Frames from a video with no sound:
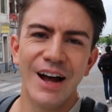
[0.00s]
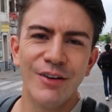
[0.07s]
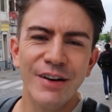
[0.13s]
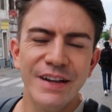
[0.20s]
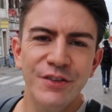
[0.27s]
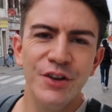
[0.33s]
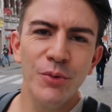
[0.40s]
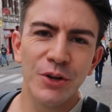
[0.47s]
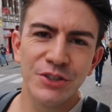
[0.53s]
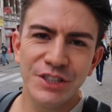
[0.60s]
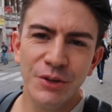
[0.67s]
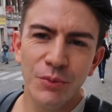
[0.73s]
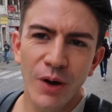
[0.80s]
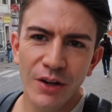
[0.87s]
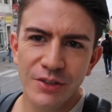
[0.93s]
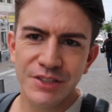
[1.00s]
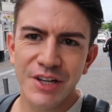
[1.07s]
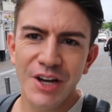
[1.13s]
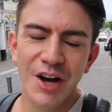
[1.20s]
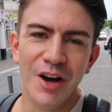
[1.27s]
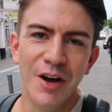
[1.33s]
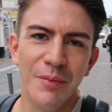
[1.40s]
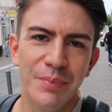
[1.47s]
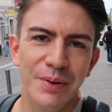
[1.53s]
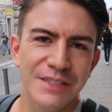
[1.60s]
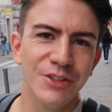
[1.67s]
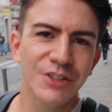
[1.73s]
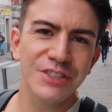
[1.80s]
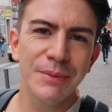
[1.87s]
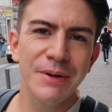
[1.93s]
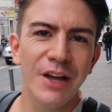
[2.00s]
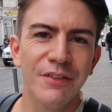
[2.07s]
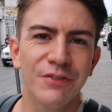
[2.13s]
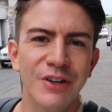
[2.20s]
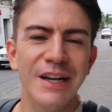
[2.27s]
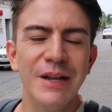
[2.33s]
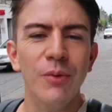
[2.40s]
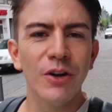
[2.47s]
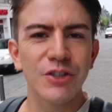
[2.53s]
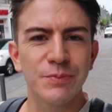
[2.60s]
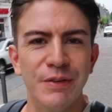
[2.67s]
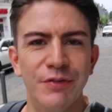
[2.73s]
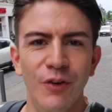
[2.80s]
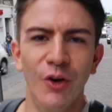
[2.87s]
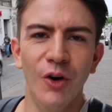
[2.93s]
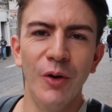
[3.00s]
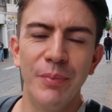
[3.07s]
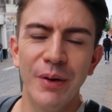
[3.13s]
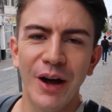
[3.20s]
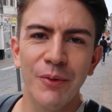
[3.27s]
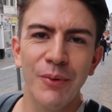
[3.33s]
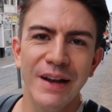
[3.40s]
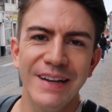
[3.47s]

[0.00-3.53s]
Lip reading: Are any of you watching the World Cup? It's not something that I've really watched before, but I